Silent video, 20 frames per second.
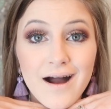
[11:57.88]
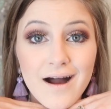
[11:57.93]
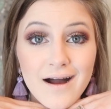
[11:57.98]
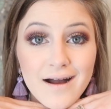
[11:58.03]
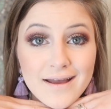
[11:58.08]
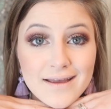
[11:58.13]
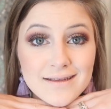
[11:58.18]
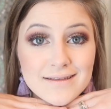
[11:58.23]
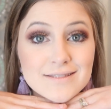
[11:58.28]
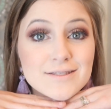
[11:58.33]

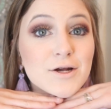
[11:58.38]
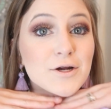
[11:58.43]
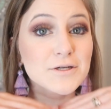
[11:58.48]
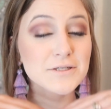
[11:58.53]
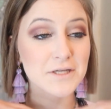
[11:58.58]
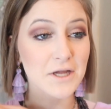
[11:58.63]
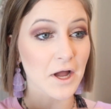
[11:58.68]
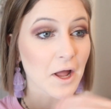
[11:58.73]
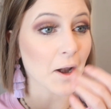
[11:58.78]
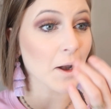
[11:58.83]
Eyes
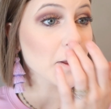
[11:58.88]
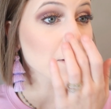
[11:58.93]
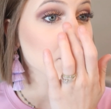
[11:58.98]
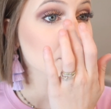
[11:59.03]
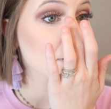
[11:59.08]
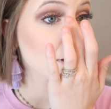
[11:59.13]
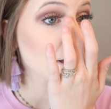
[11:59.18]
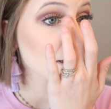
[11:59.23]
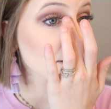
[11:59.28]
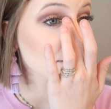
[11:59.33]
are
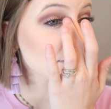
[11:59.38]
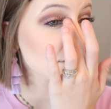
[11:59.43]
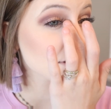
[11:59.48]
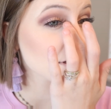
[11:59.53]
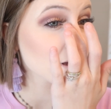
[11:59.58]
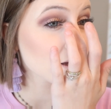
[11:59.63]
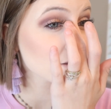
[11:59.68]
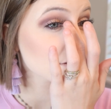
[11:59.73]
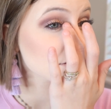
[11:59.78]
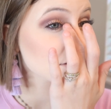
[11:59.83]
done, you guys.
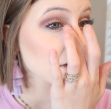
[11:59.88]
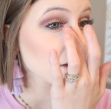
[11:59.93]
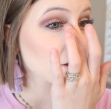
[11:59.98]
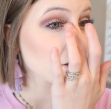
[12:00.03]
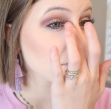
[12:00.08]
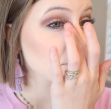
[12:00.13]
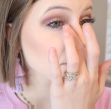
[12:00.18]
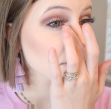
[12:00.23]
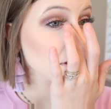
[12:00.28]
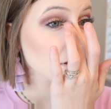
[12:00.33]
It has
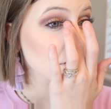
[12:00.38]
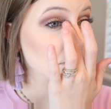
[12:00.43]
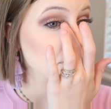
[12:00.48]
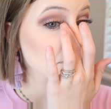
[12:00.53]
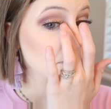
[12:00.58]
taken me